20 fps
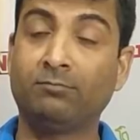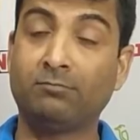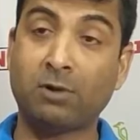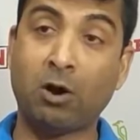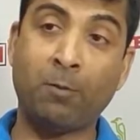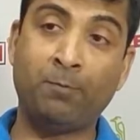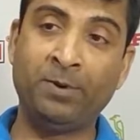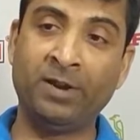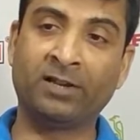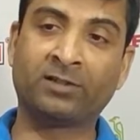
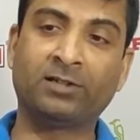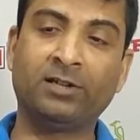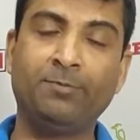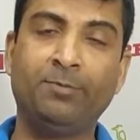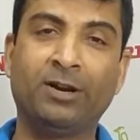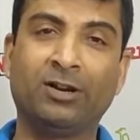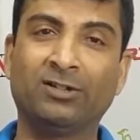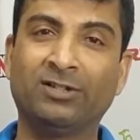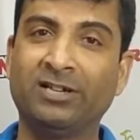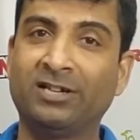obviously,
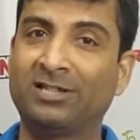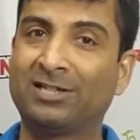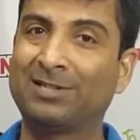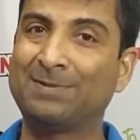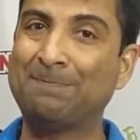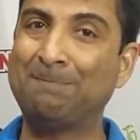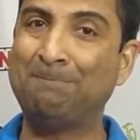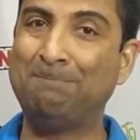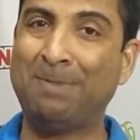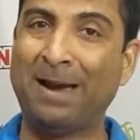because it's
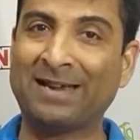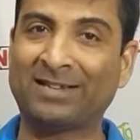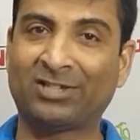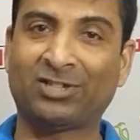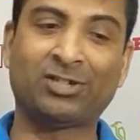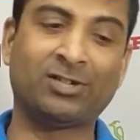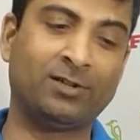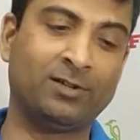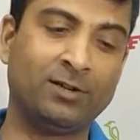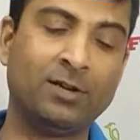
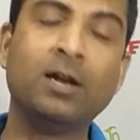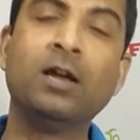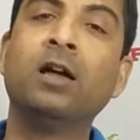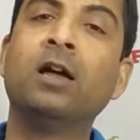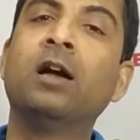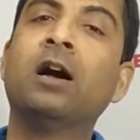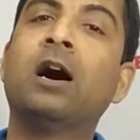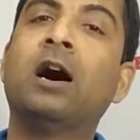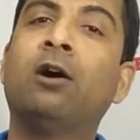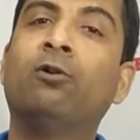best
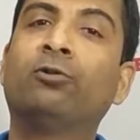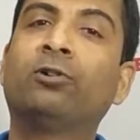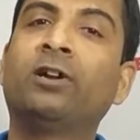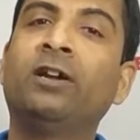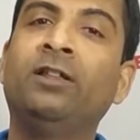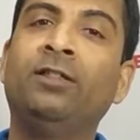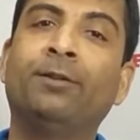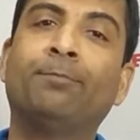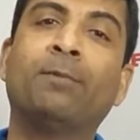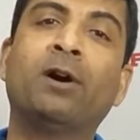out
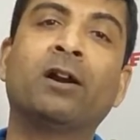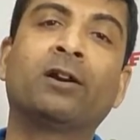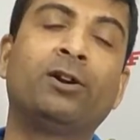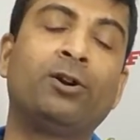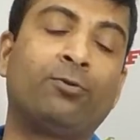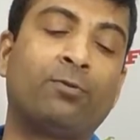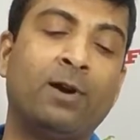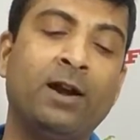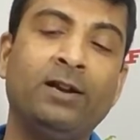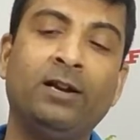in the market
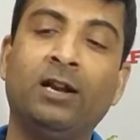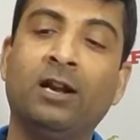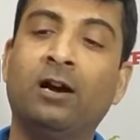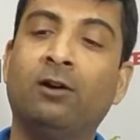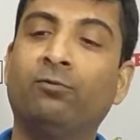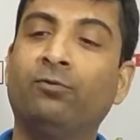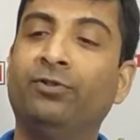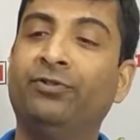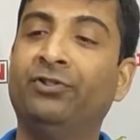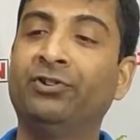right
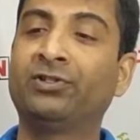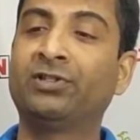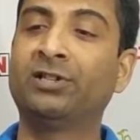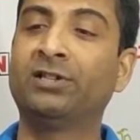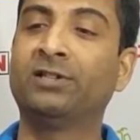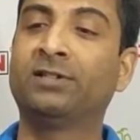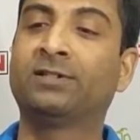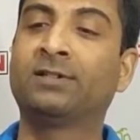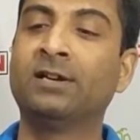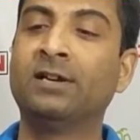now. This
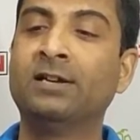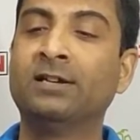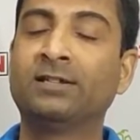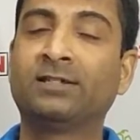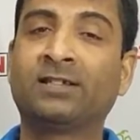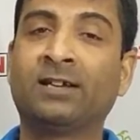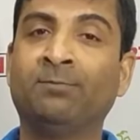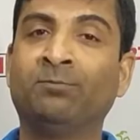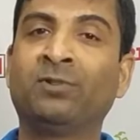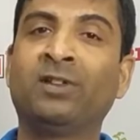is
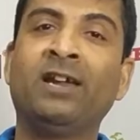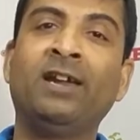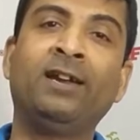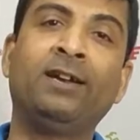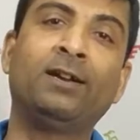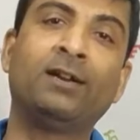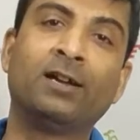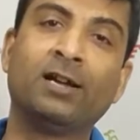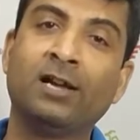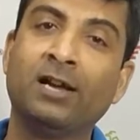
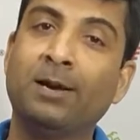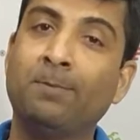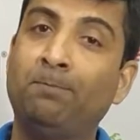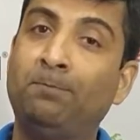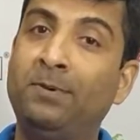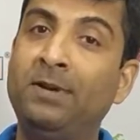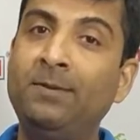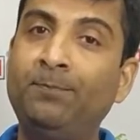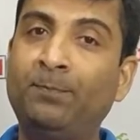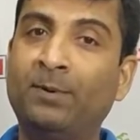something
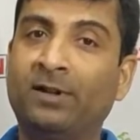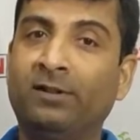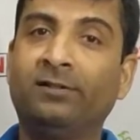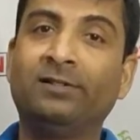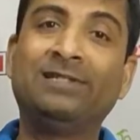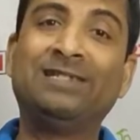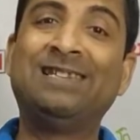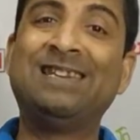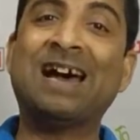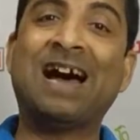people
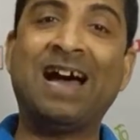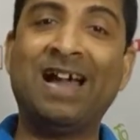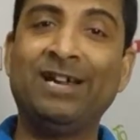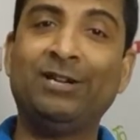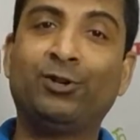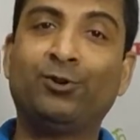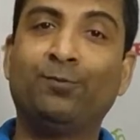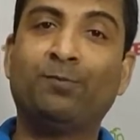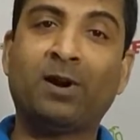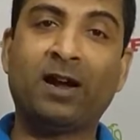die
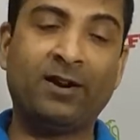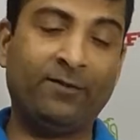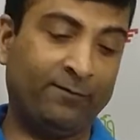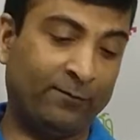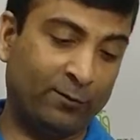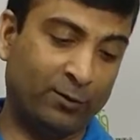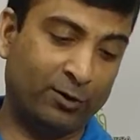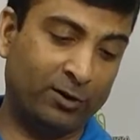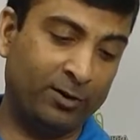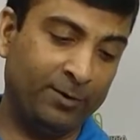to buy
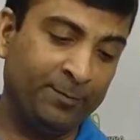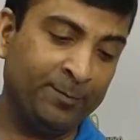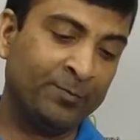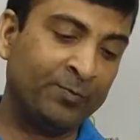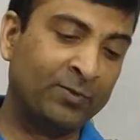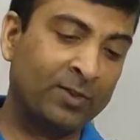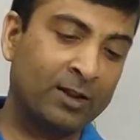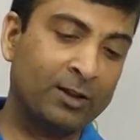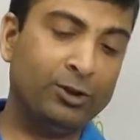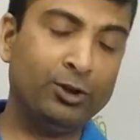for.
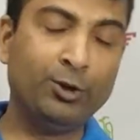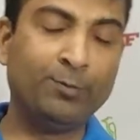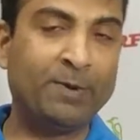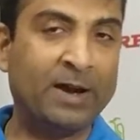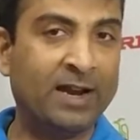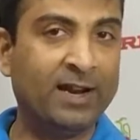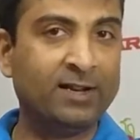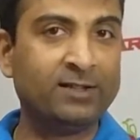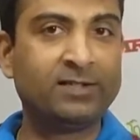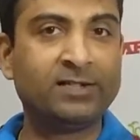New
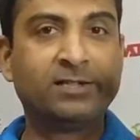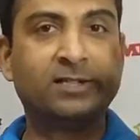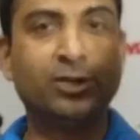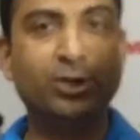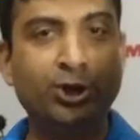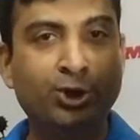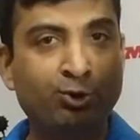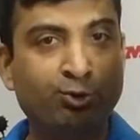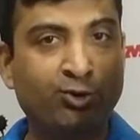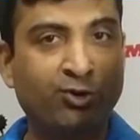Balance is a
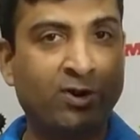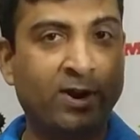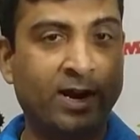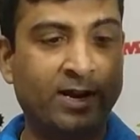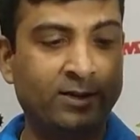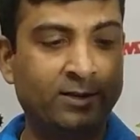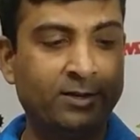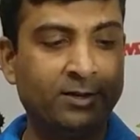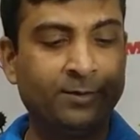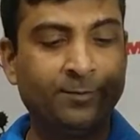new
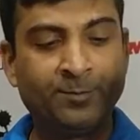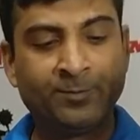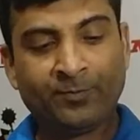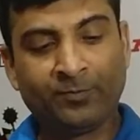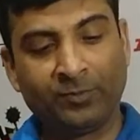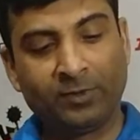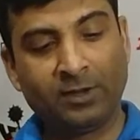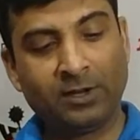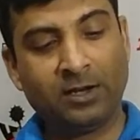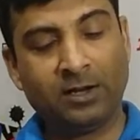trend.
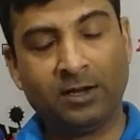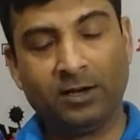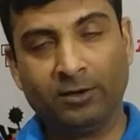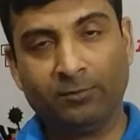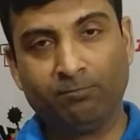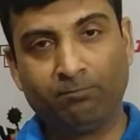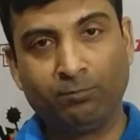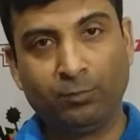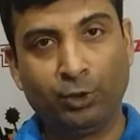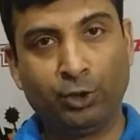
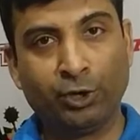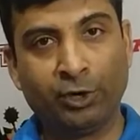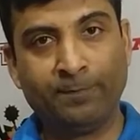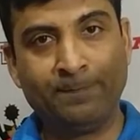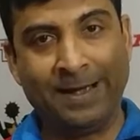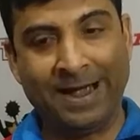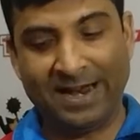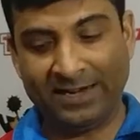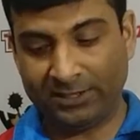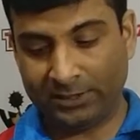Good
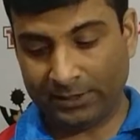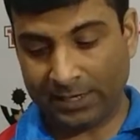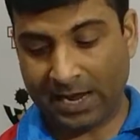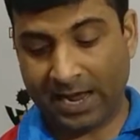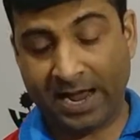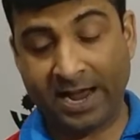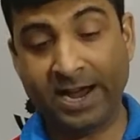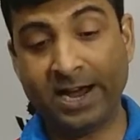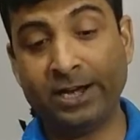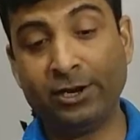bats.
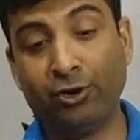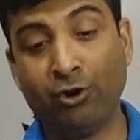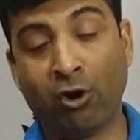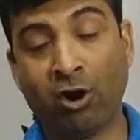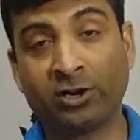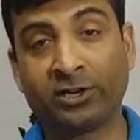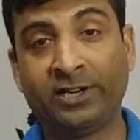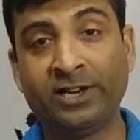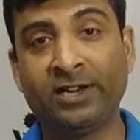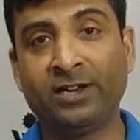I had
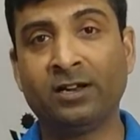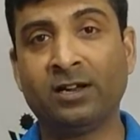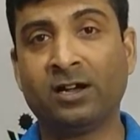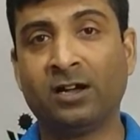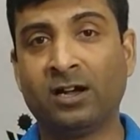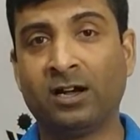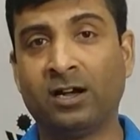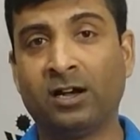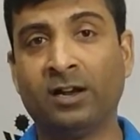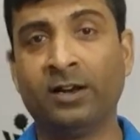knocked in
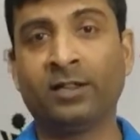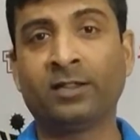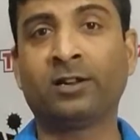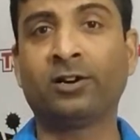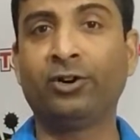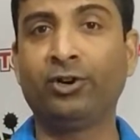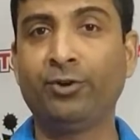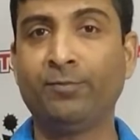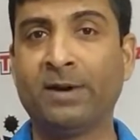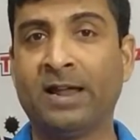another
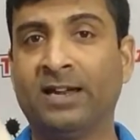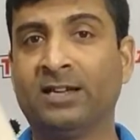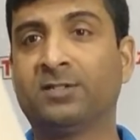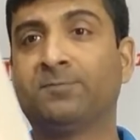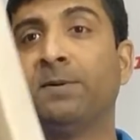New Balance